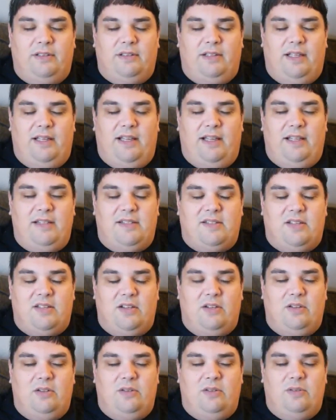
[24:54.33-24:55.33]
And
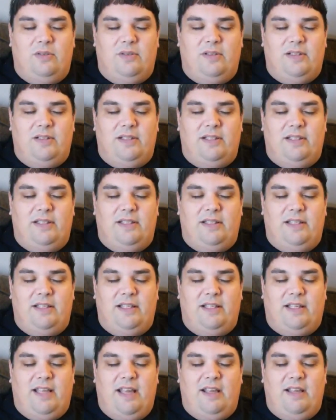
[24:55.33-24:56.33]
so
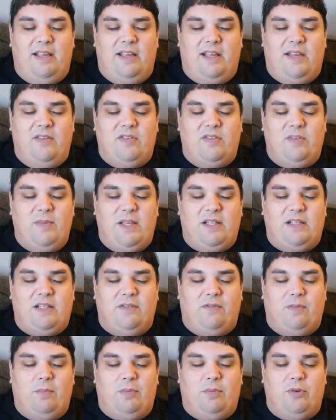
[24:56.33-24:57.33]
it, it gives me a
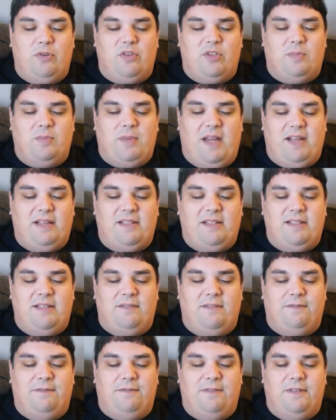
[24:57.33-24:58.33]
different
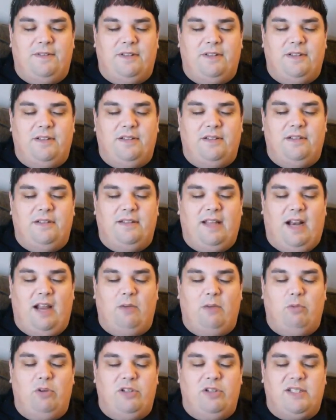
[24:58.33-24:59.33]
perspective that
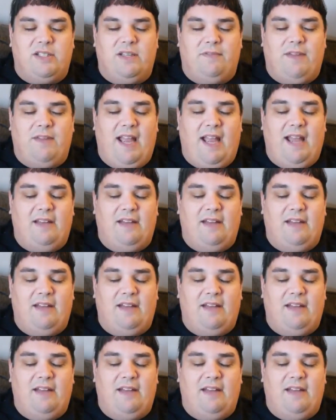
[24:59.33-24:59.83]
I wouldn't have had